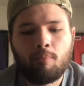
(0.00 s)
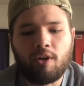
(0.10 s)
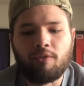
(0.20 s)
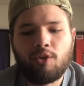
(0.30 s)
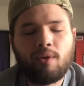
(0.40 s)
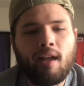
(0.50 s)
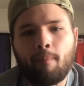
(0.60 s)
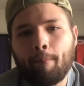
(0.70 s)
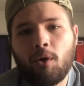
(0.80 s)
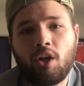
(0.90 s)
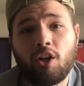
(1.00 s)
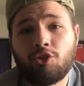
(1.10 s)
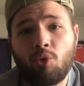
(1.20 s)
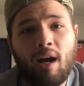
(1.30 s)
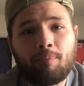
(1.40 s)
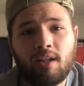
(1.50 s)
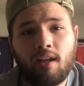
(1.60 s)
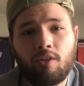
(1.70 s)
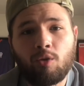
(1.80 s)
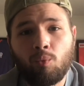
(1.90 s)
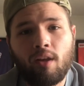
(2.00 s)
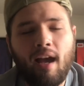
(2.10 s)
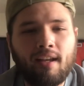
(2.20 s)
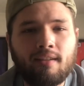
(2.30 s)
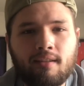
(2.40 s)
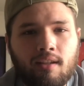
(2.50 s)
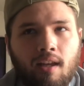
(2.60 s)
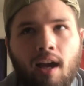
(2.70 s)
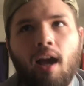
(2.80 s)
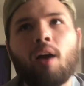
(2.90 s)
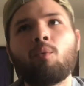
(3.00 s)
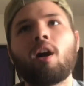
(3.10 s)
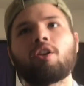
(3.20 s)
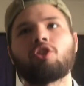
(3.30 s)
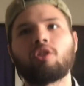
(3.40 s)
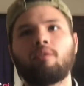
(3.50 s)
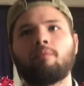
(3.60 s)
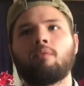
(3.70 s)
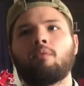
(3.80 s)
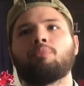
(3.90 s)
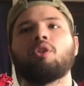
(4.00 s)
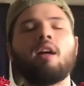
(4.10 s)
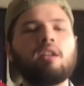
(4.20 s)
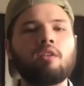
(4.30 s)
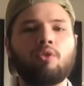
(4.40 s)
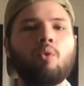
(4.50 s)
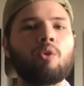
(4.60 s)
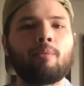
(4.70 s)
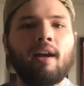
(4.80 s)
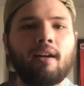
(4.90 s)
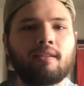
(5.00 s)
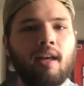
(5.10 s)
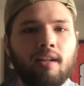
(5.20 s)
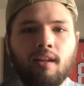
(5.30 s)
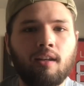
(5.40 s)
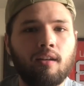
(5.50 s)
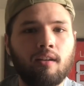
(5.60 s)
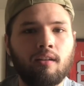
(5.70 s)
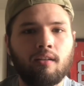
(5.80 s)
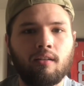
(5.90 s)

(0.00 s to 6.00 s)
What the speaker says: but if you can't put a drop together I watch plenty of quarterbacks that can